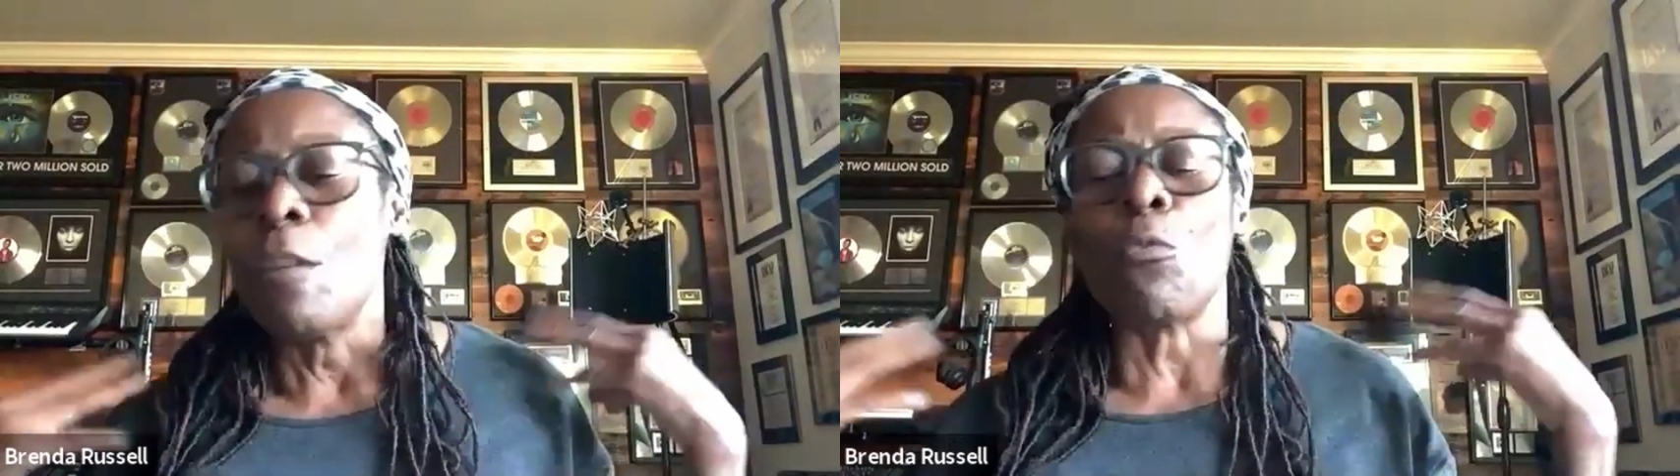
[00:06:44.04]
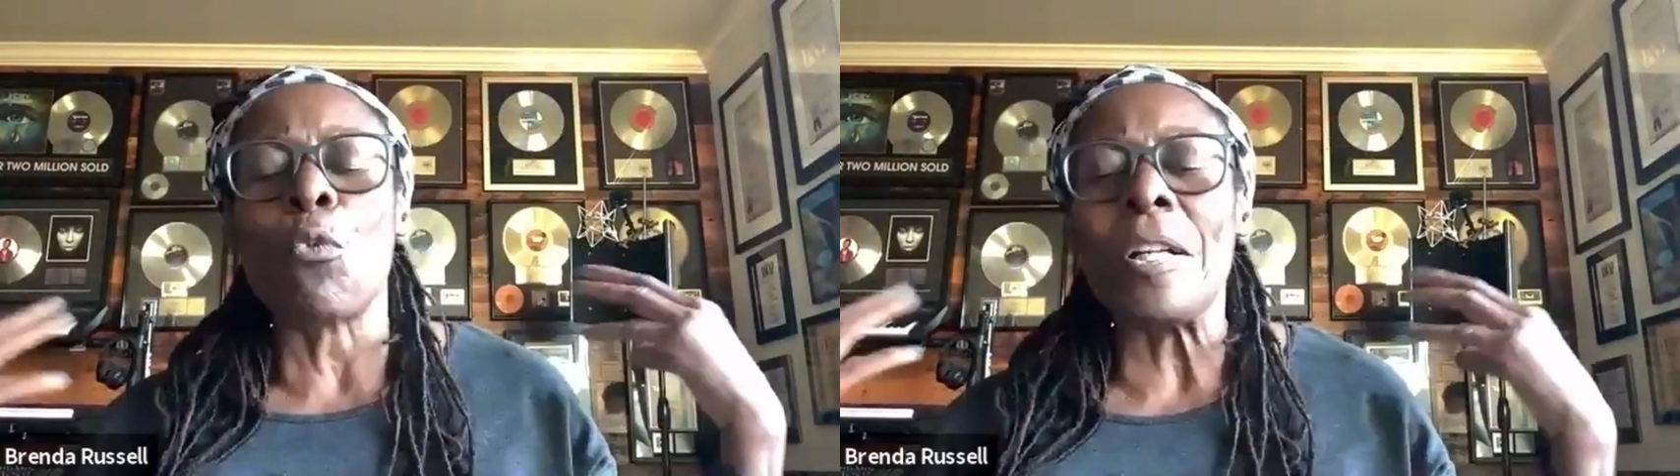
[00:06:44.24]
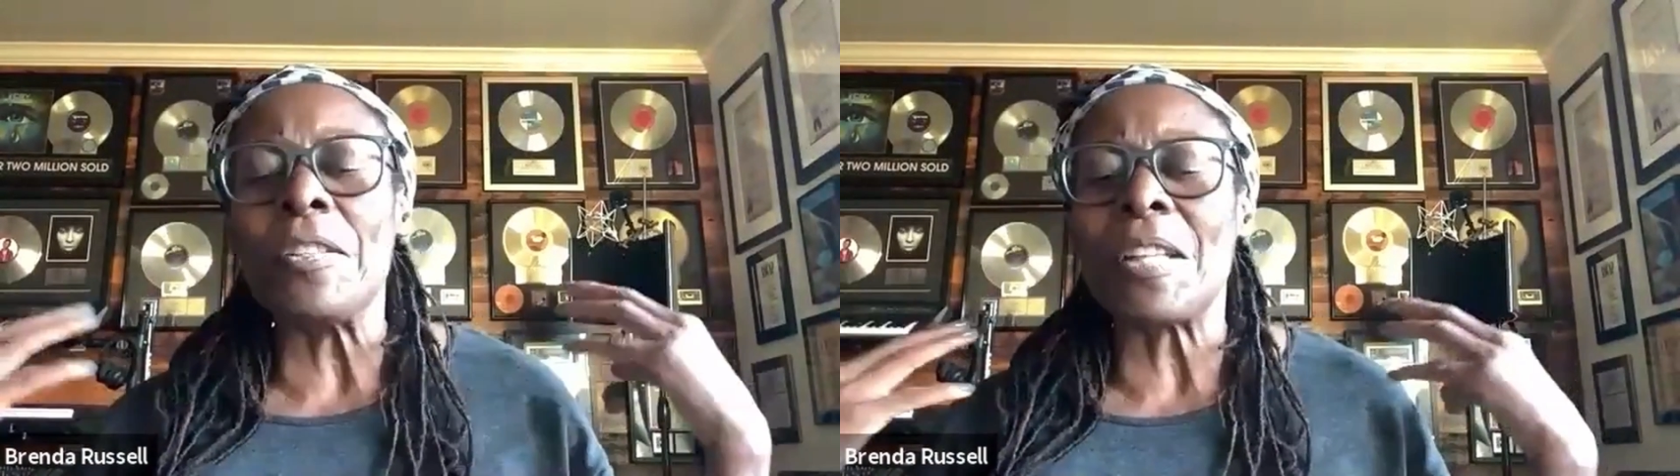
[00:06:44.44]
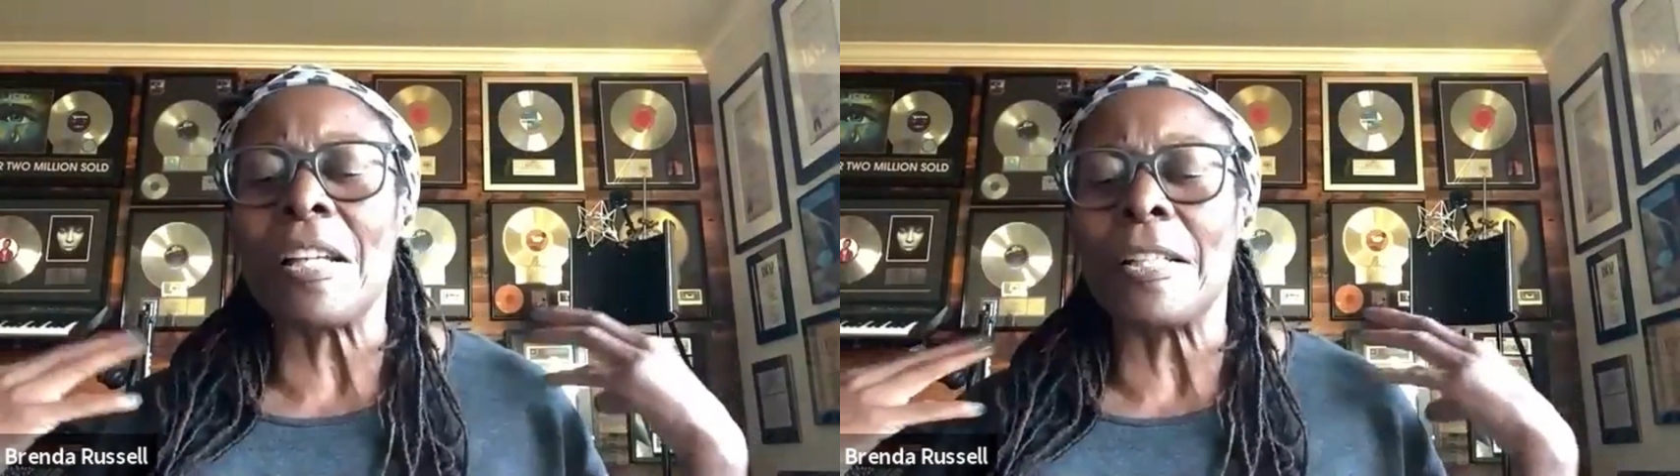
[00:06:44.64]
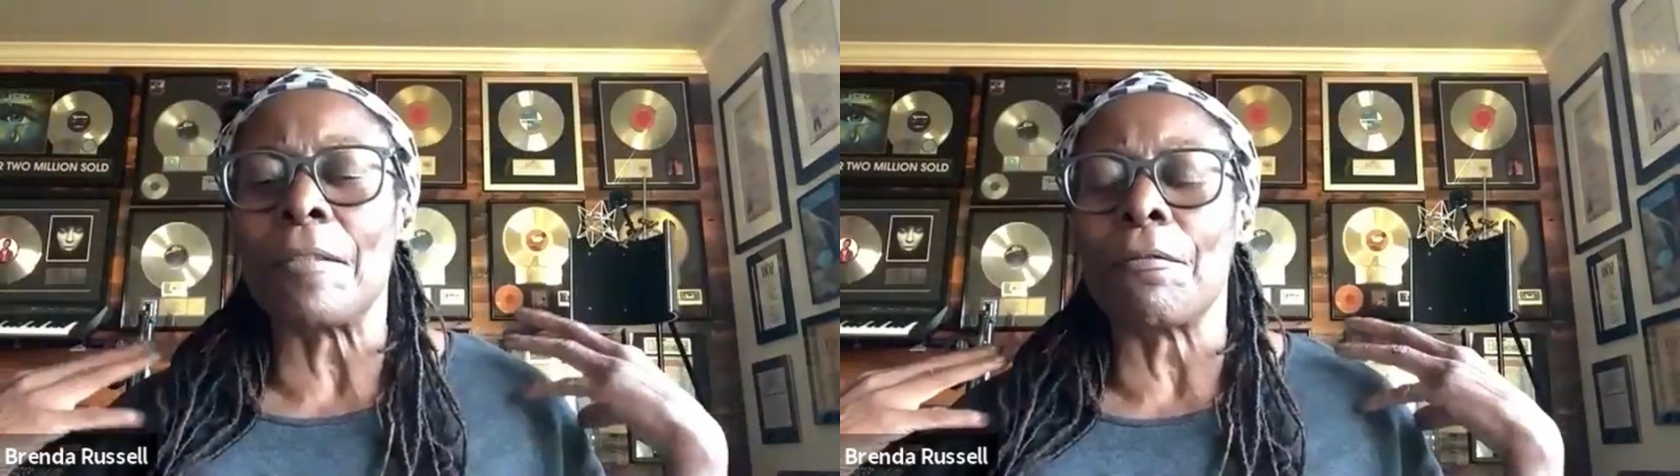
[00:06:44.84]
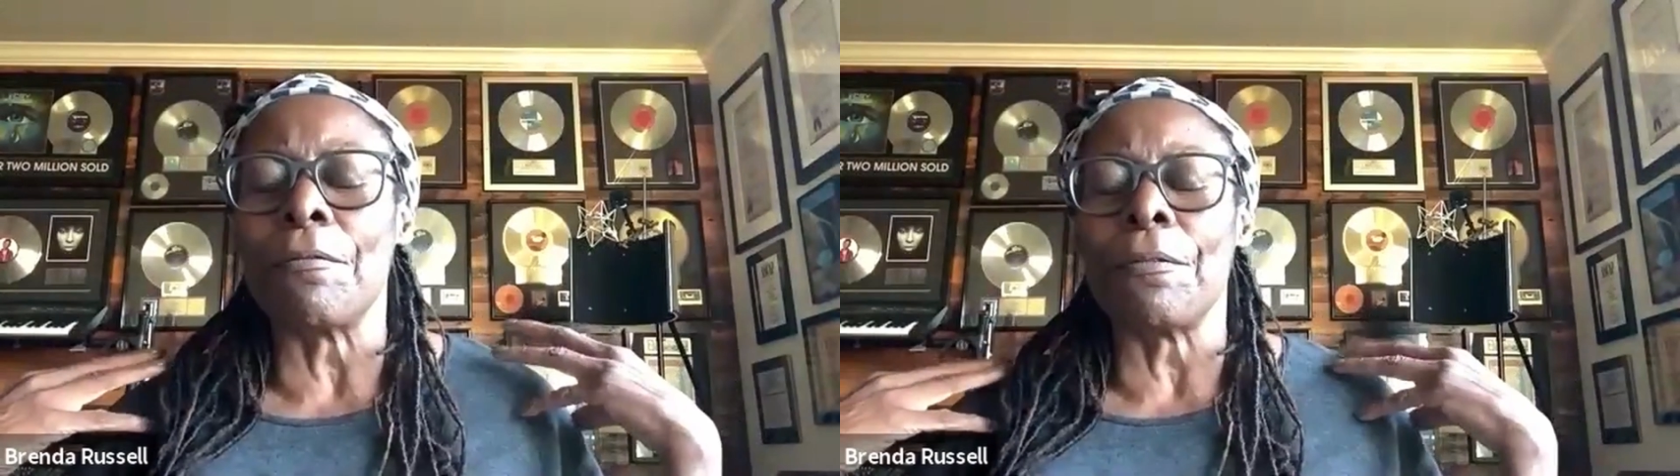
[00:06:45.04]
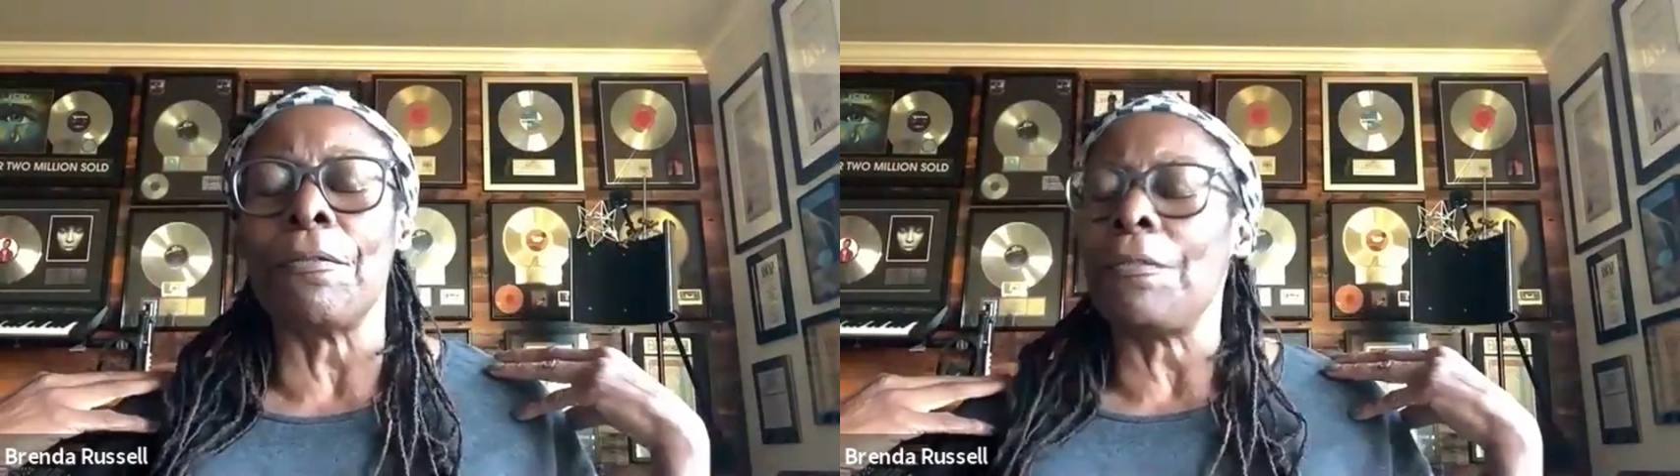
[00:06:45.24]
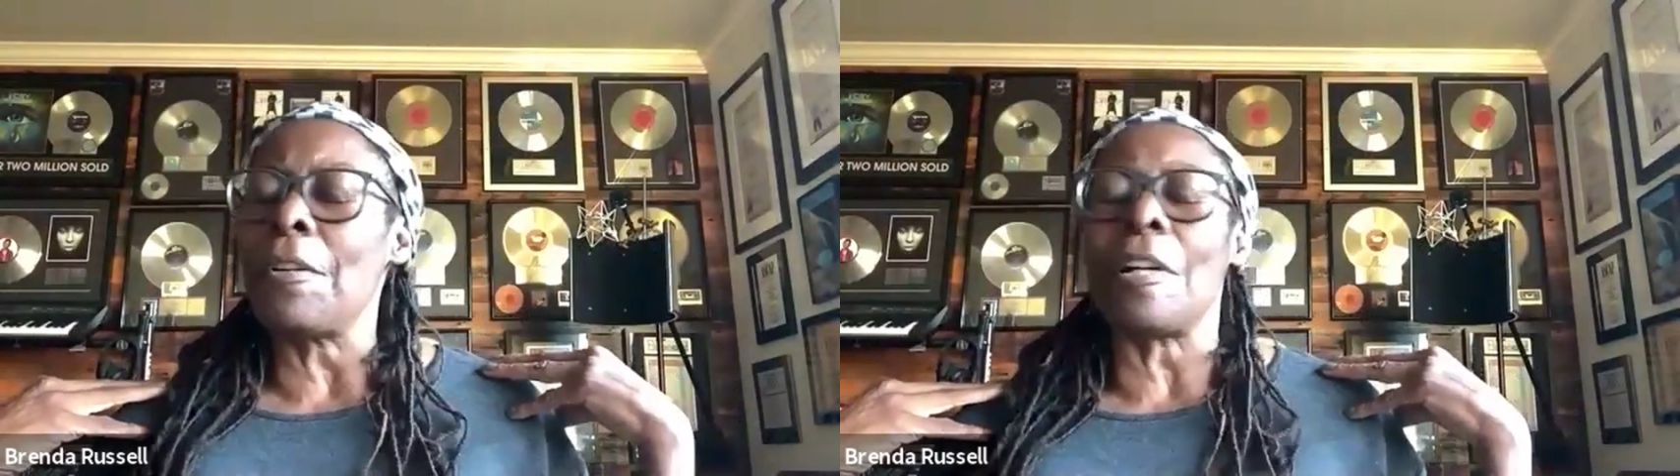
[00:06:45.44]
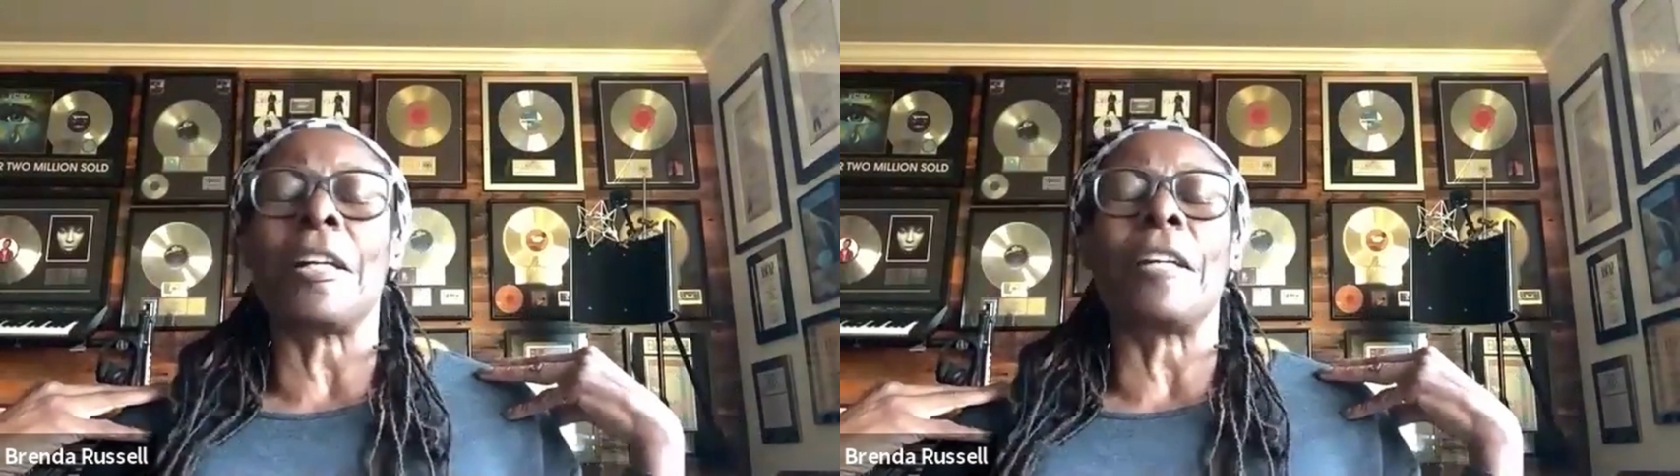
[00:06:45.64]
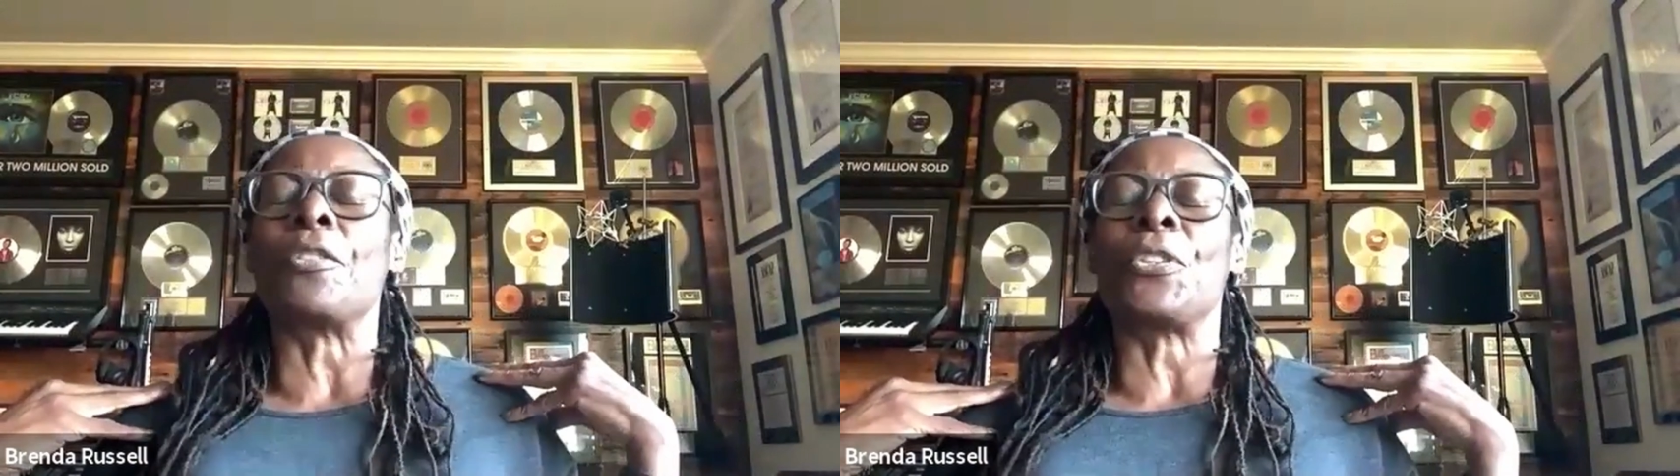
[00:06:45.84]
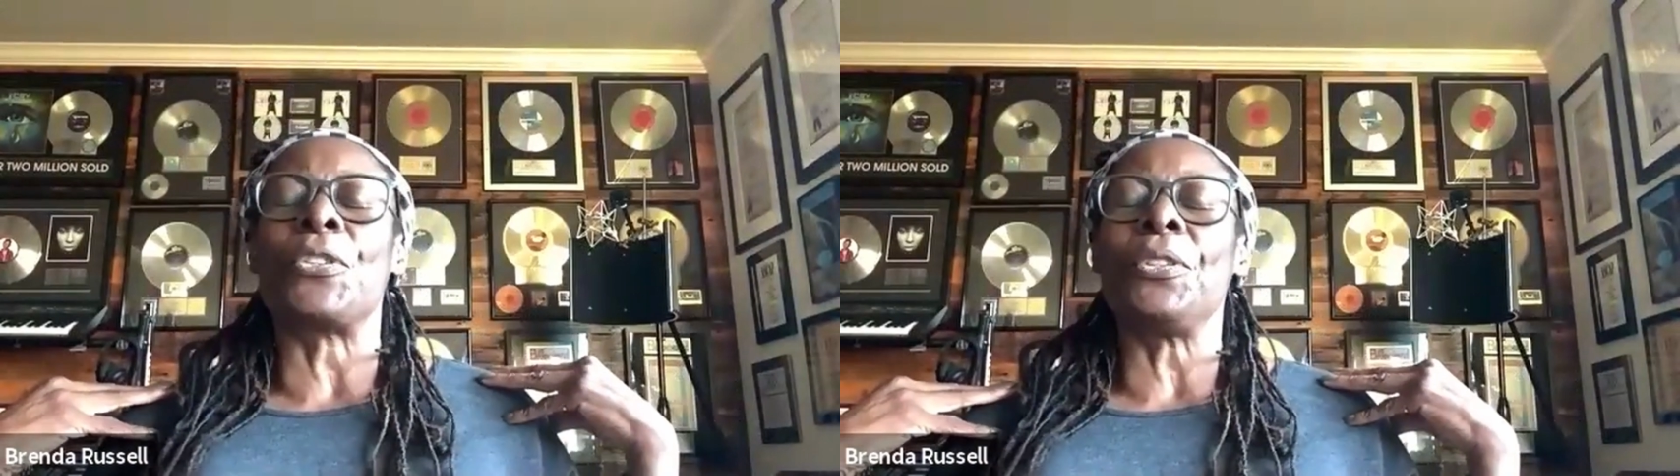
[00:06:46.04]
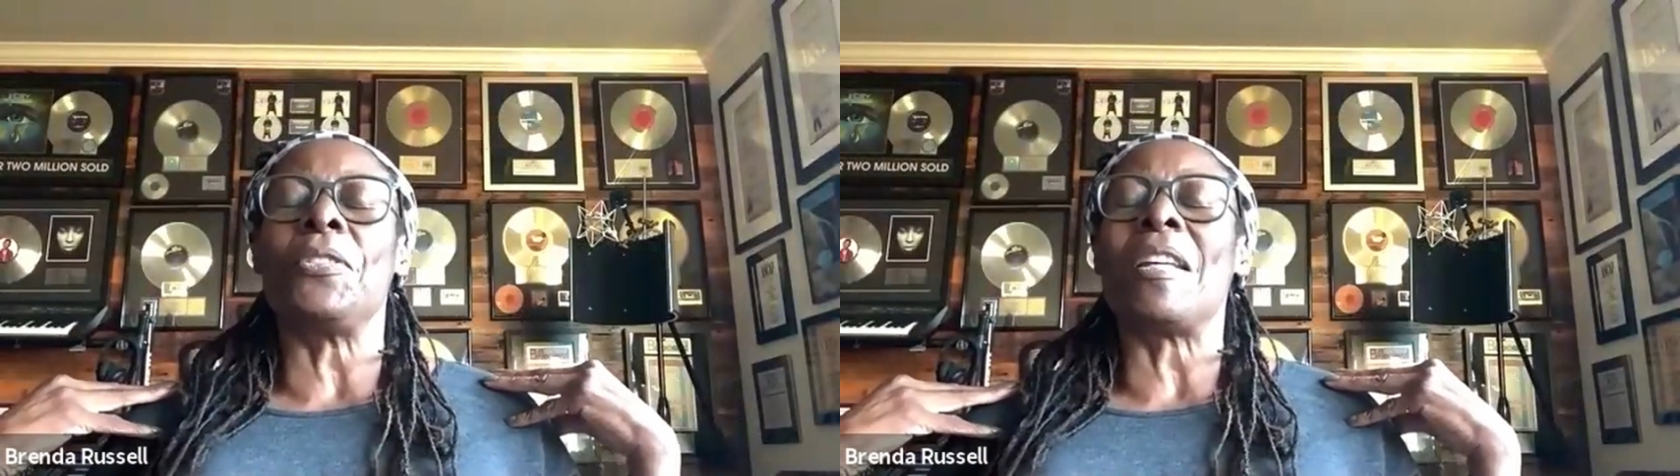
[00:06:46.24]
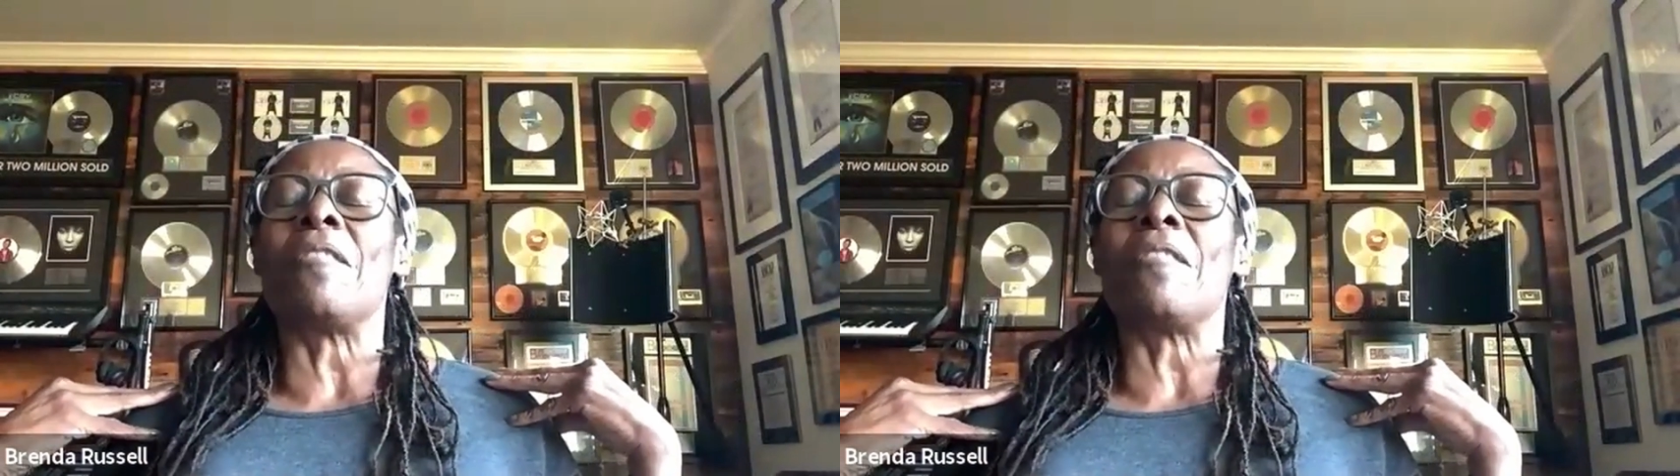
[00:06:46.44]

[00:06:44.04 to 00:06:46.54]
Once I understood